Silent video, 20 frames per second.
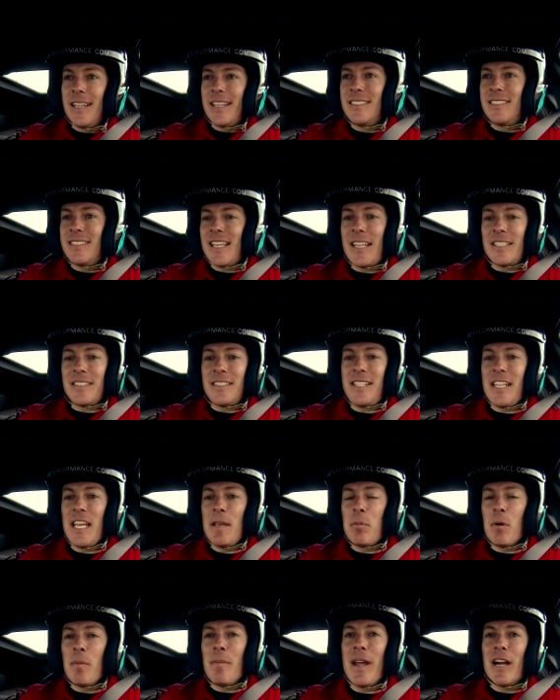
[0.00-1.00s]
is that
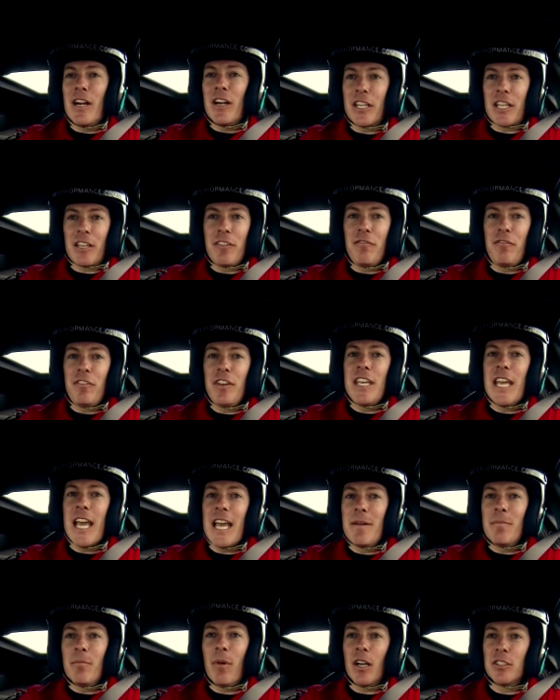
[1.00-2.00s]
deep American
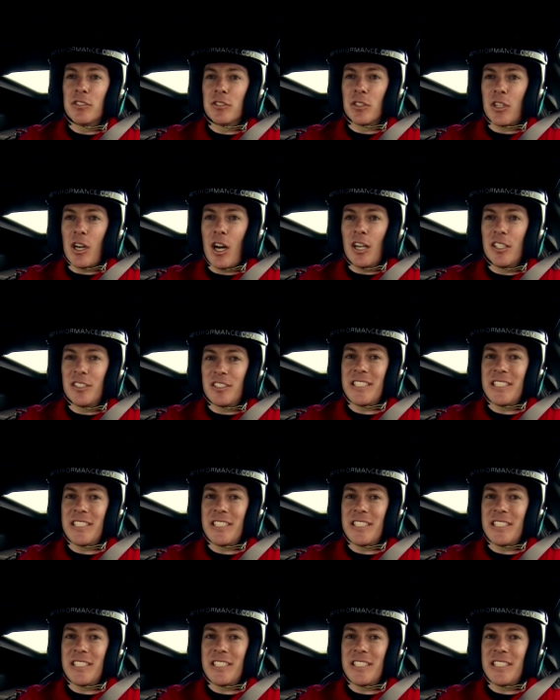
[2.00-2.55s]
V8 muscle car